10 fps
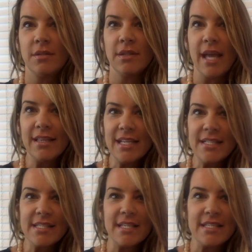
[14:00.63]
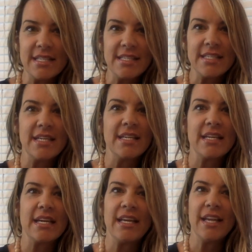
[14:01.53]
let these
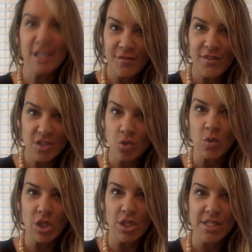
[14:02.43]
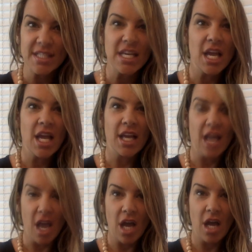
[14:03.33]
sadistic individuals
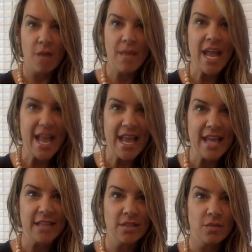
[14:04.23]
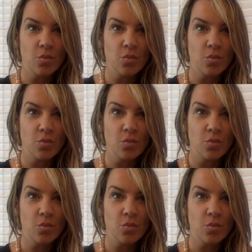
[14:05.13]
come and